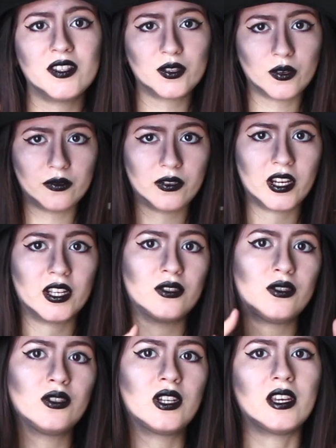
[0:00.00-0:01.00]
And don't
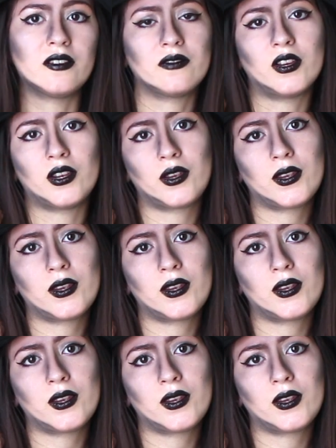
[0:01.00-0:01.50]
forget to give a